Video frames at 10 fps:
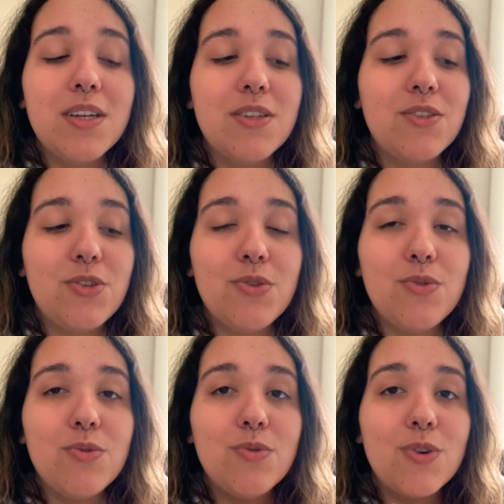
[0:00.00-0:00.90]

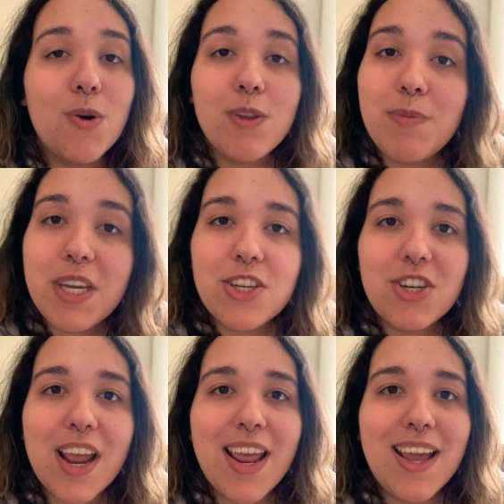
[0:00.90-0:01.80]
to go to the beach,
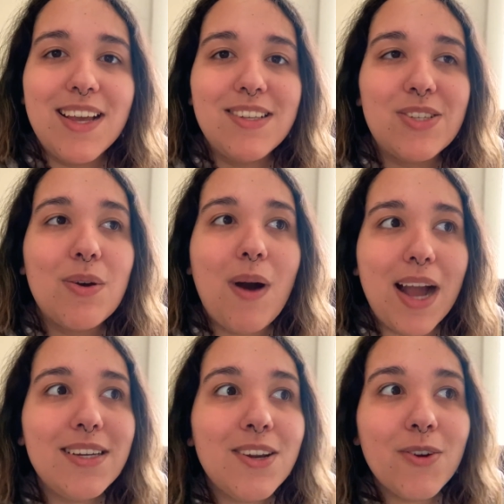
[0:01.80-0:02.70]
and so
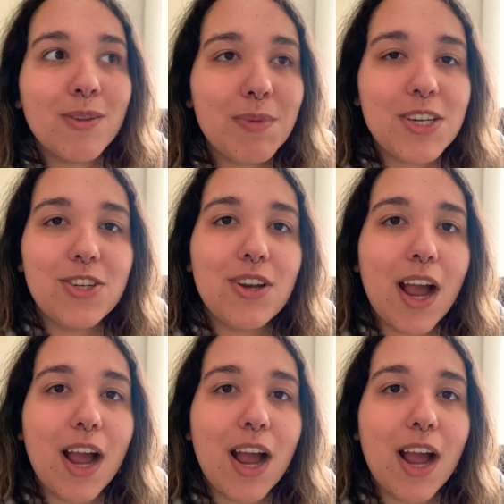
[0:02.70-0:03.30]
I did go to the beach.